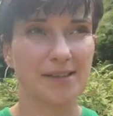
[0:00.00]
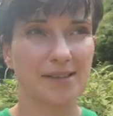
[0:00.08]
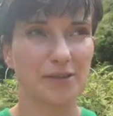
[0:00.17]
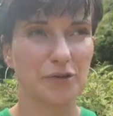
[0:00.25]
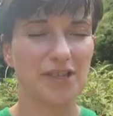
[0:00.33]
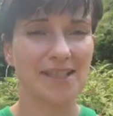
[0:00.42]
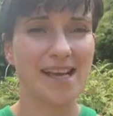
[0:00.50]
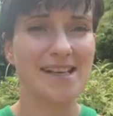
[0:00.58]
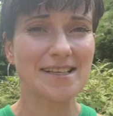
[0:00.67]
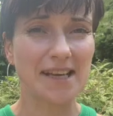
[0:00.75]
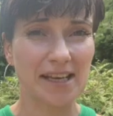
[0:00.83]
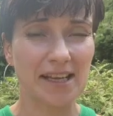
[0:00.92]
your
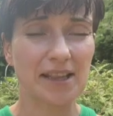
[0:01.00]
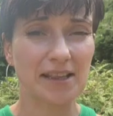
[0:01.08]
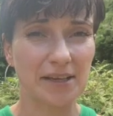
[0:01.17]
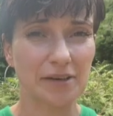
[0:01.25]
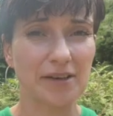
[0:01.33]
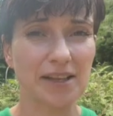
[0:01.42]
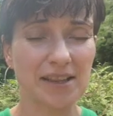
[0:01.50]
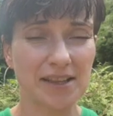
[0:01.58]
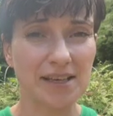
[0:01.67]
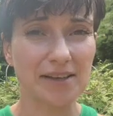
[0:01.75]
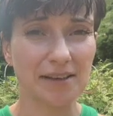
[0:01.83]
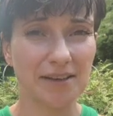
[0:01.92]
skin's getting thinner and
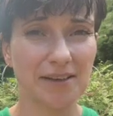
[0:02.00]
thinner